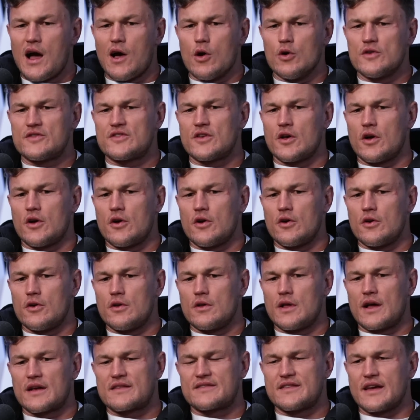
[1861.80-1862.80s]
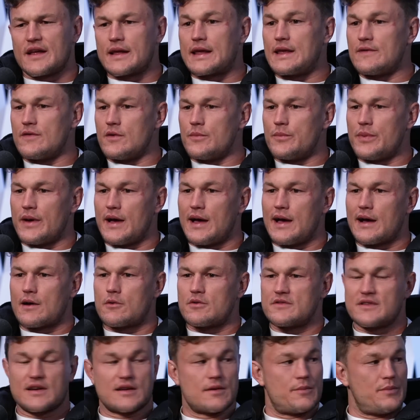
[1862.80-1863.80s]
Also, like, started giving
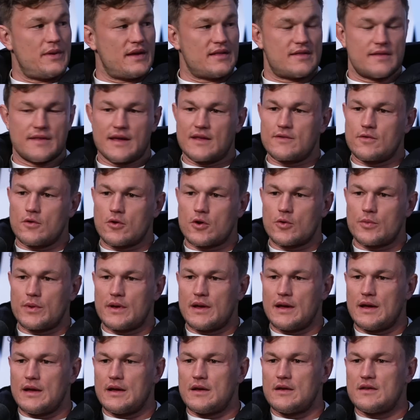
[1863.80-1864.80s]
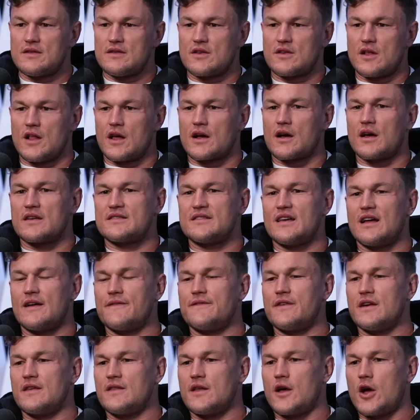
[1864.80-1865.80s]
back was like a big thing they talk about. So like I
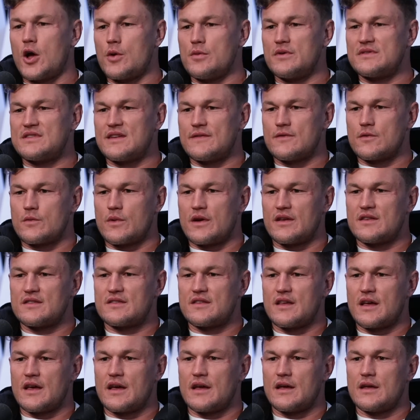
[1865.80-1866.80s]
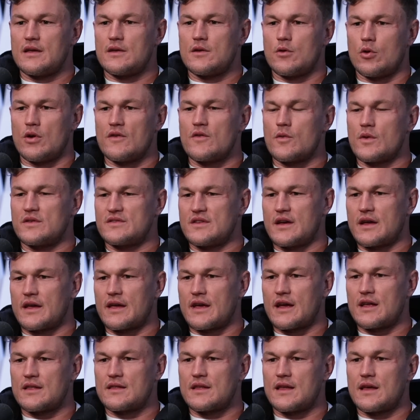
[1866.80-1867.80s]
started feeding the homeless every Wednesday I
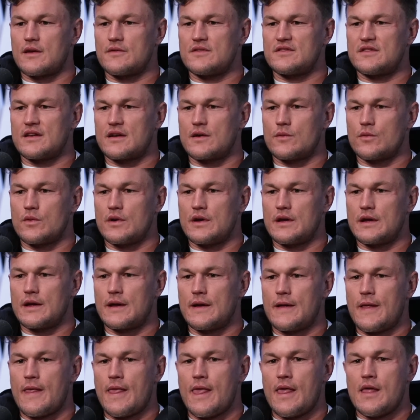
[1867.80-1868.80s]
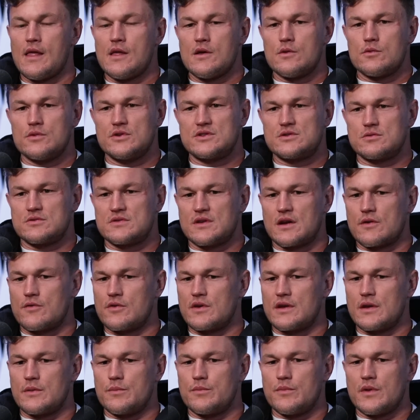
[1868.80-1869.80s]
can get there every second week, which was a
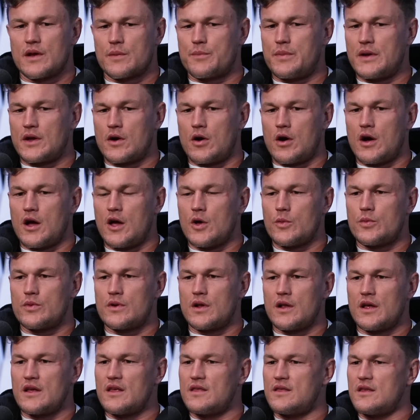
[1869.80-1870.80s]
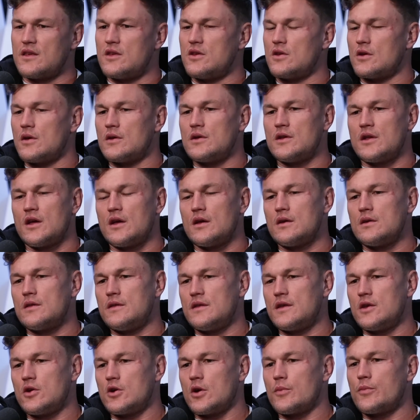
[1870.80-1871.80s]
really like big eye opener. Like you think you
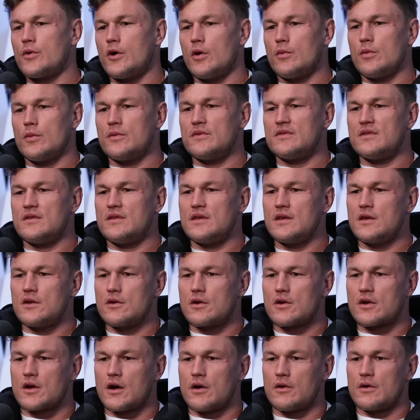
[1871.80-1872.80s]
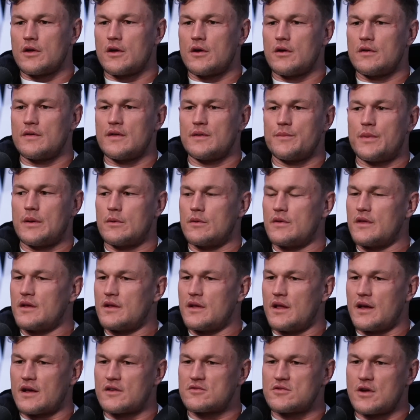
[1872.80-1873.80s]
got problems, you think you got going on, and people
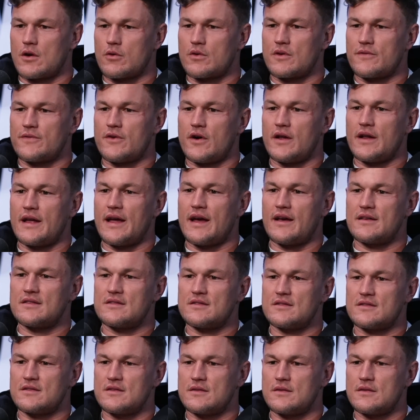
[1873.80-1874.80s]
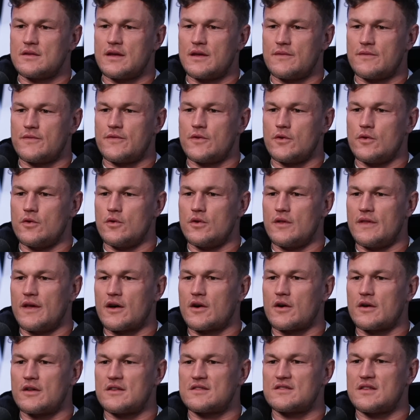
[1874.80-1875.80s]
that like struggle to find houses and food and
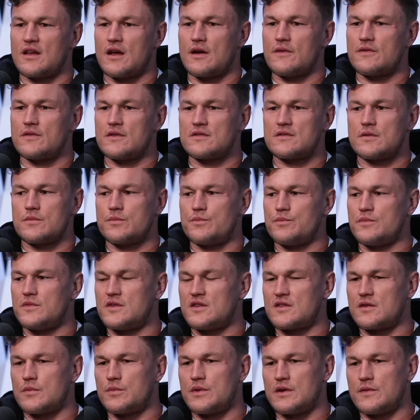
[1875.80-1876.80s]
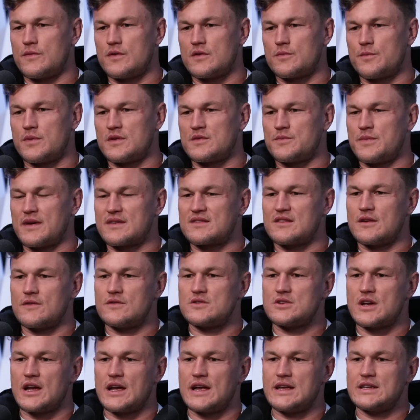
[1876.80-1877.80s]
that kind of stuff. It's just a bit of a
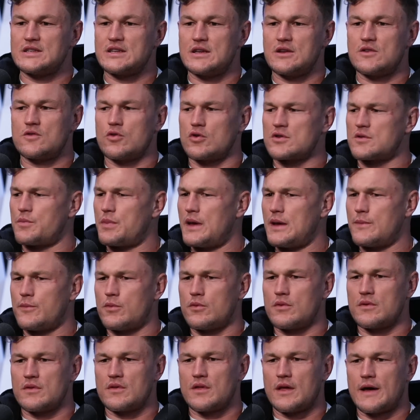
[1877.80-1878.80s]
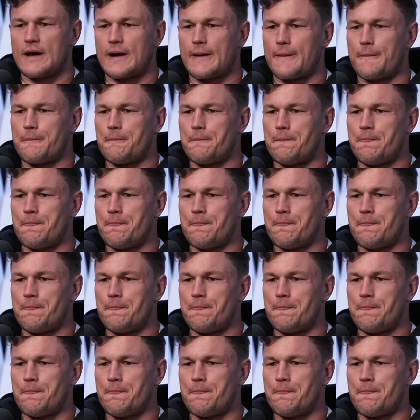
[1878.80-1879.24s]
perspective change, and you talk to people with like